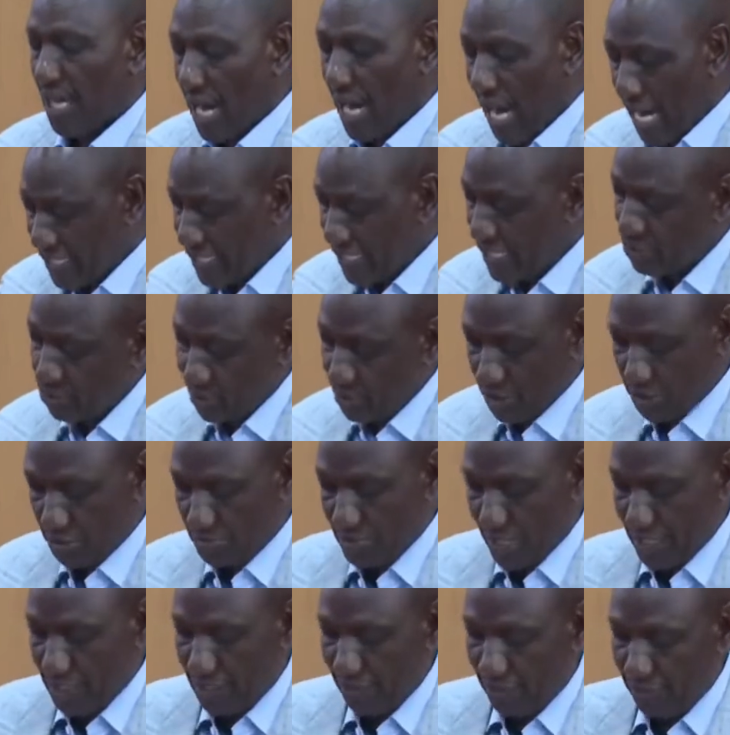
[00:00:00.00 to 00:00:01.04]
I just want to
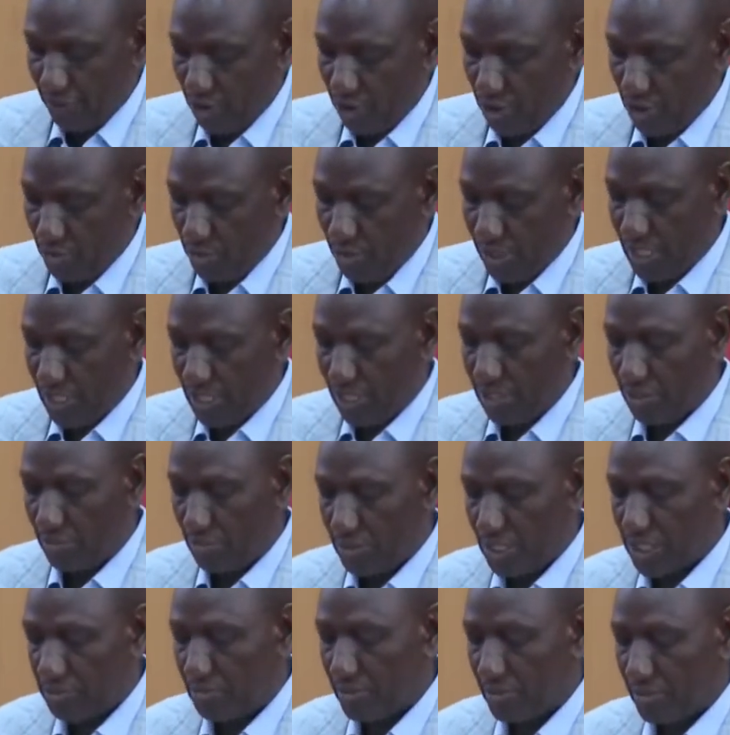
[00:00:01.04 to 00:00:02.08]
make the following
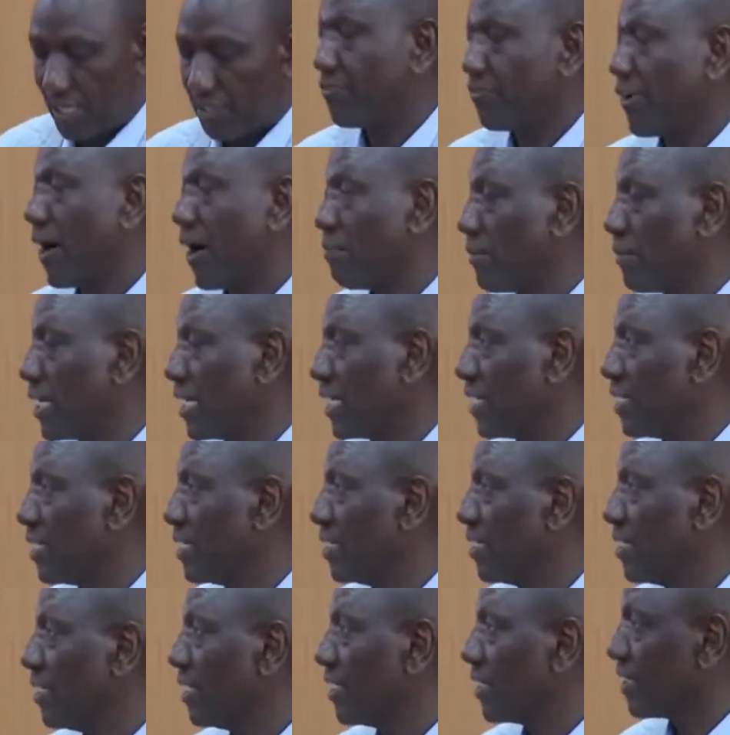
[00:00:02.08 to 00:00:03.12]
commitment firmly
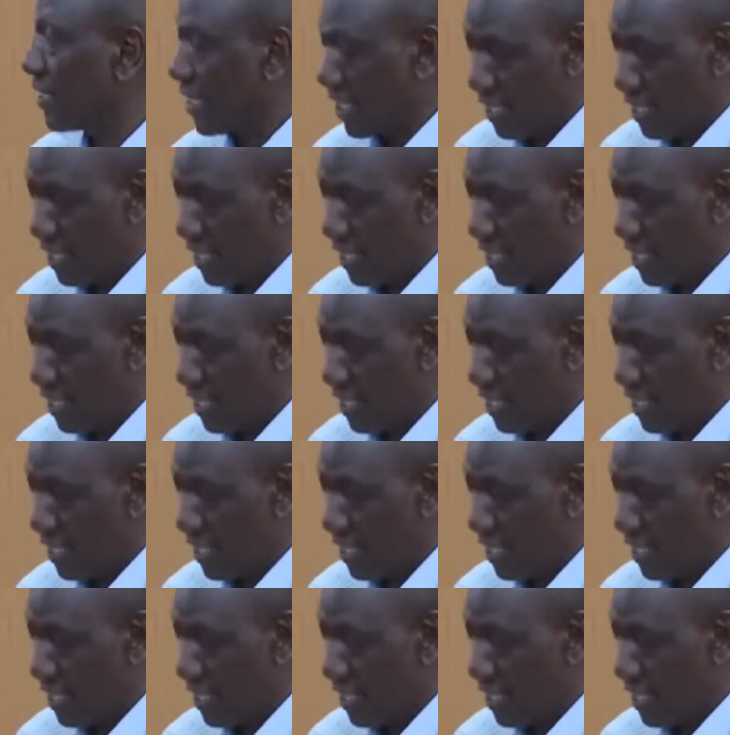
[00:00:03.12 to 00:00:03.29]
and